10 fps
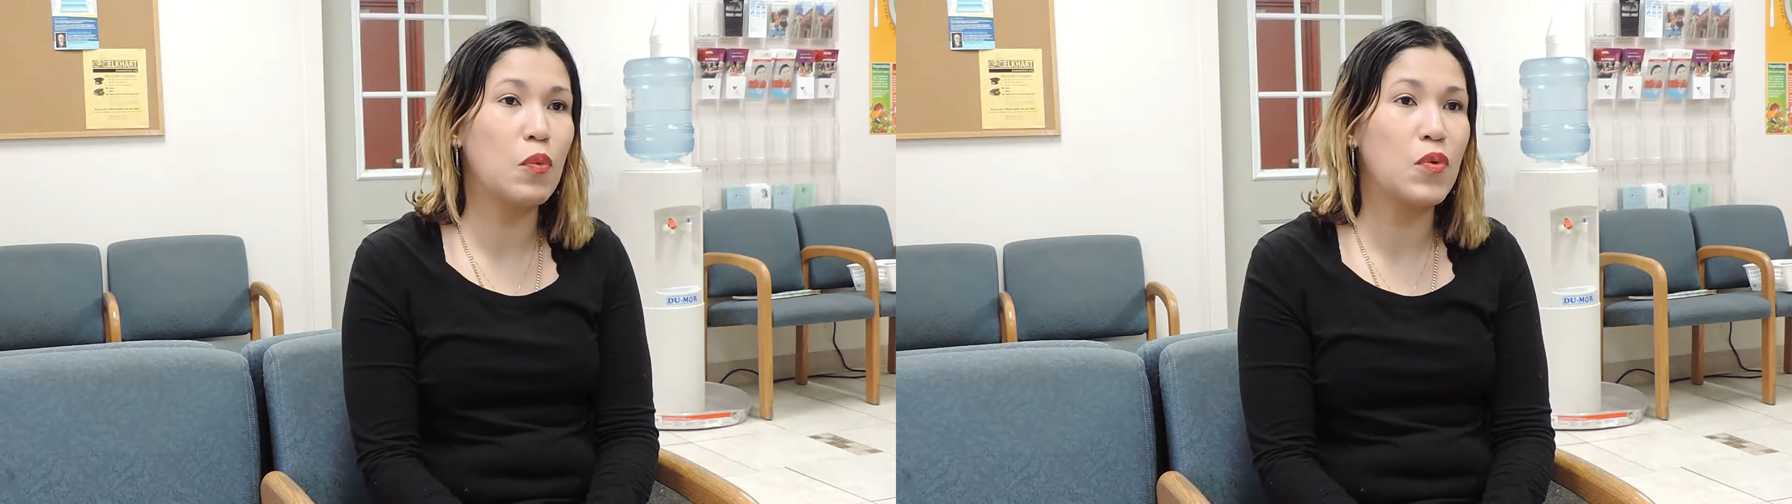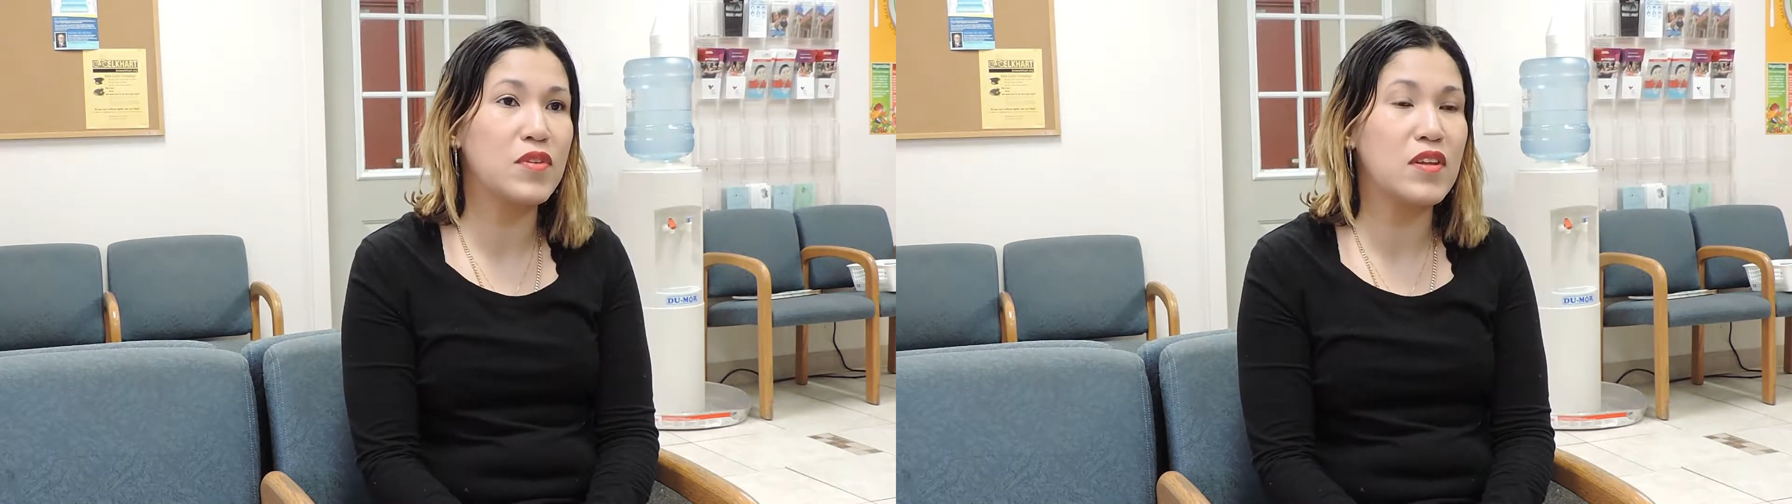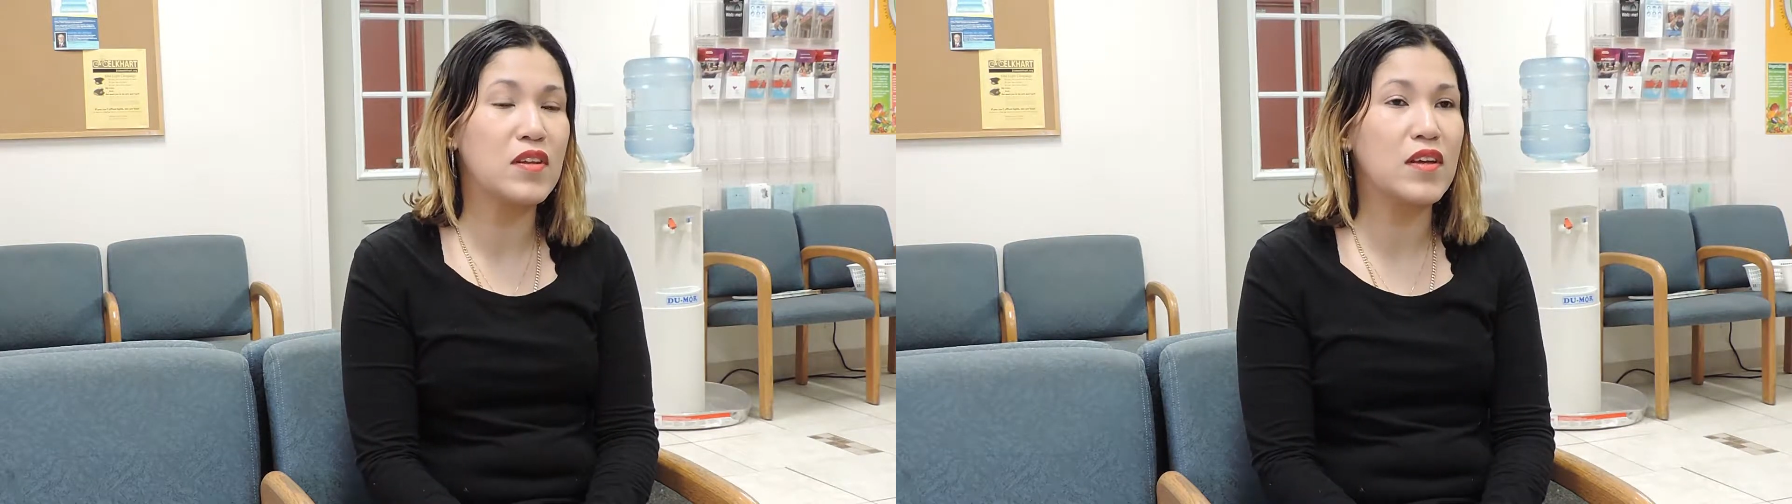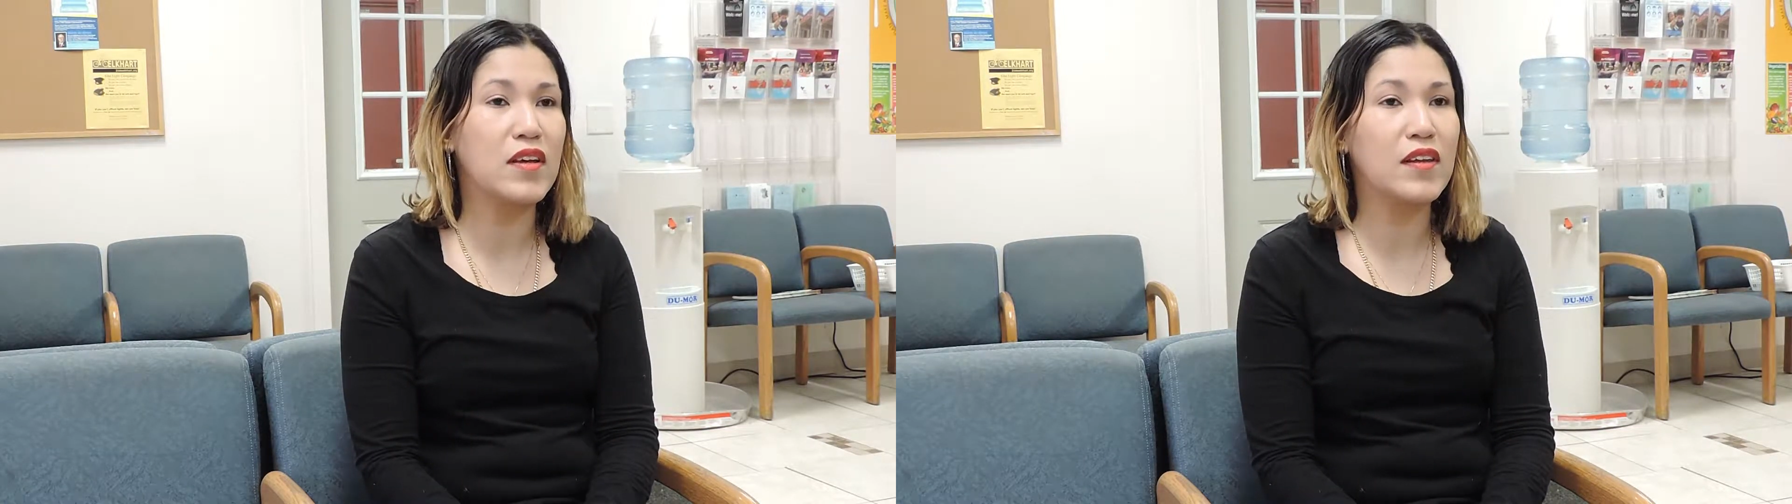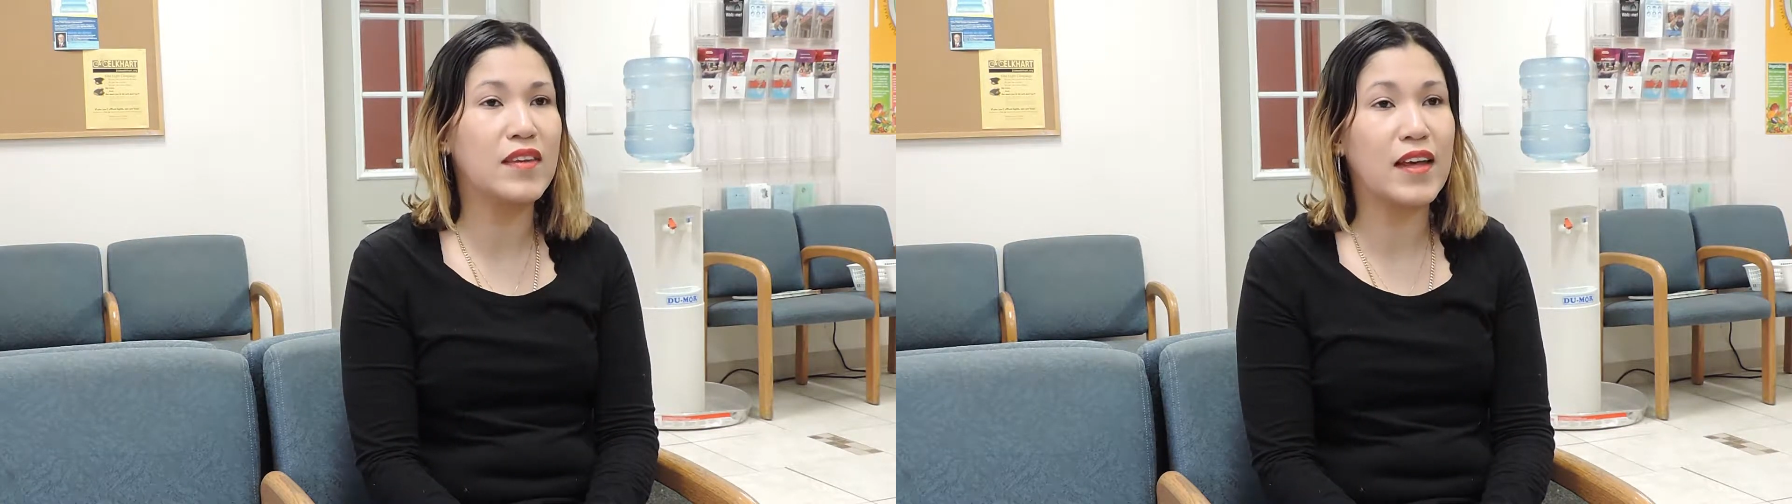wasn't
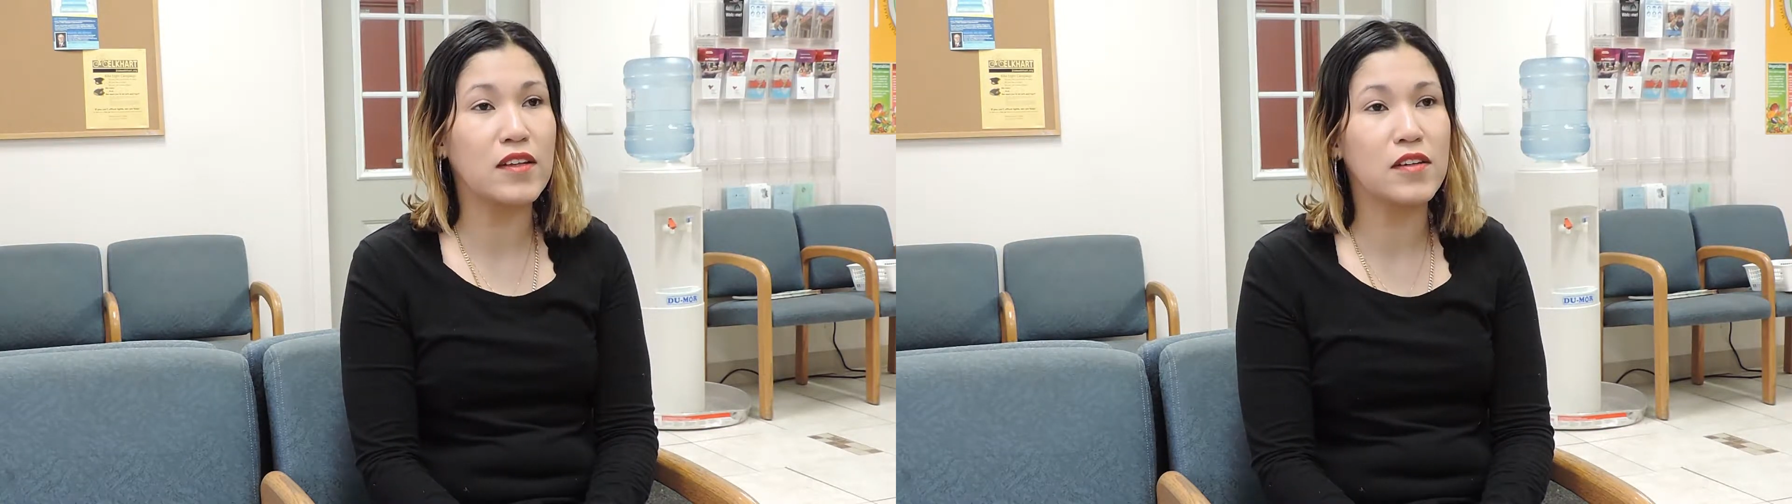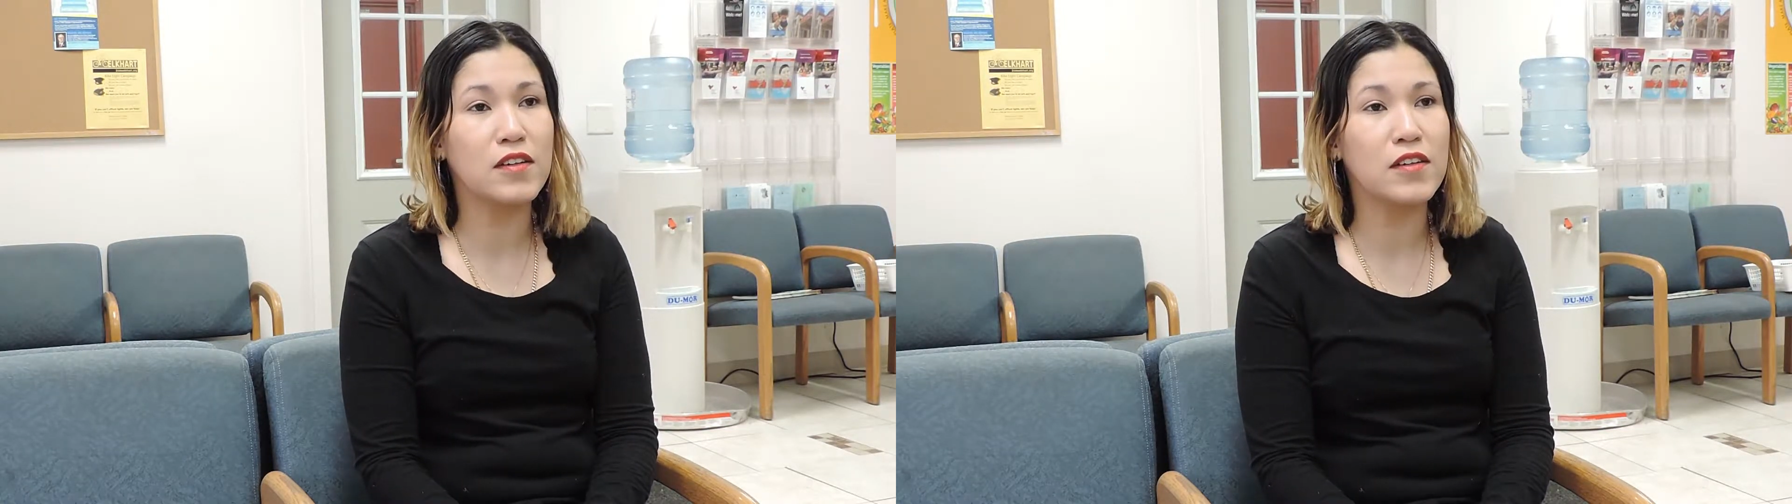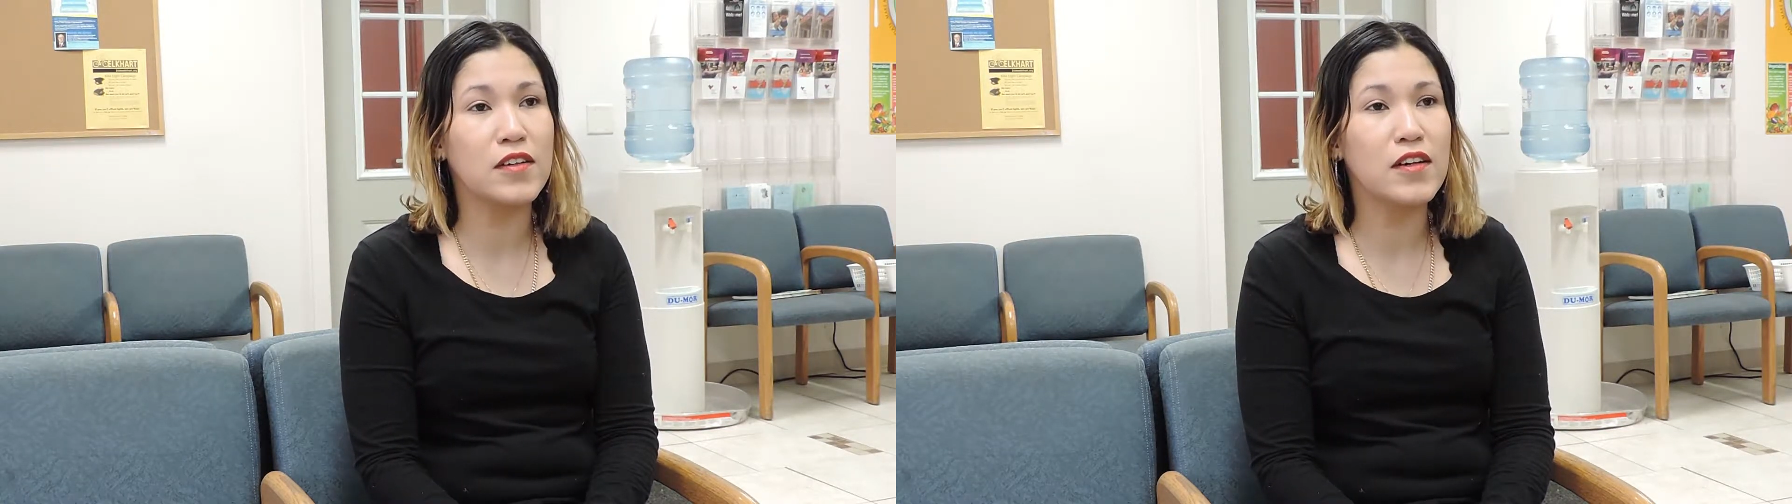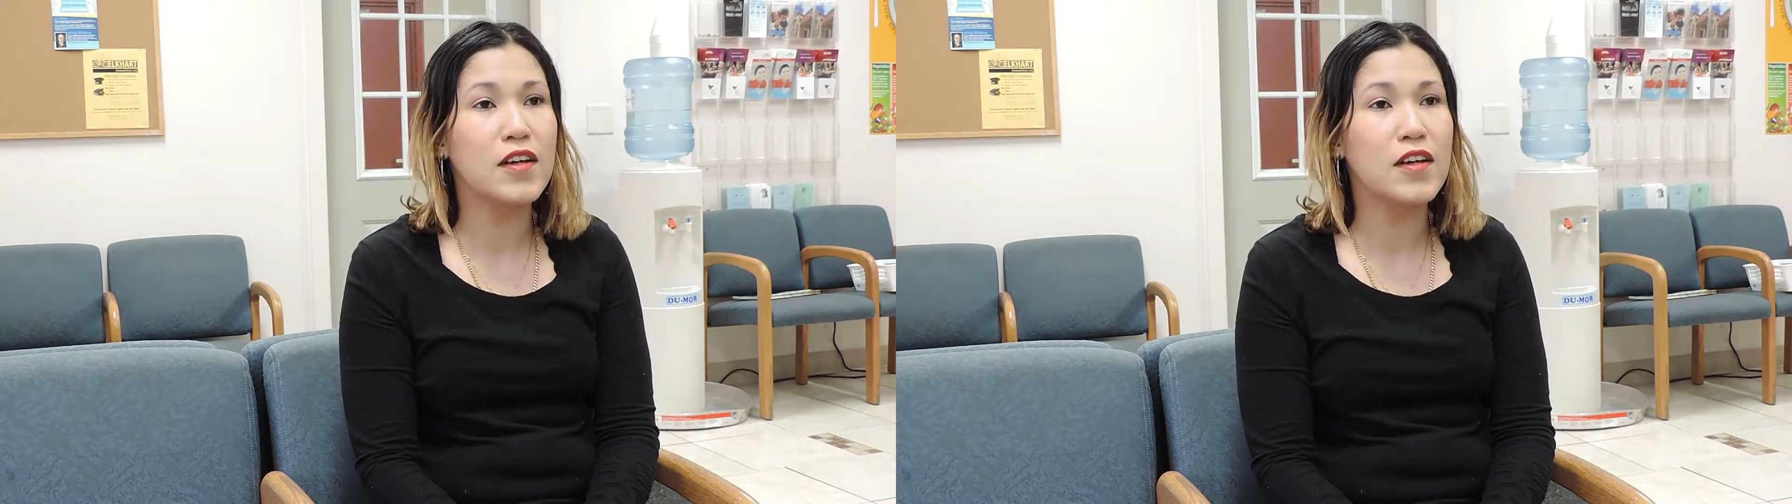that, that, good.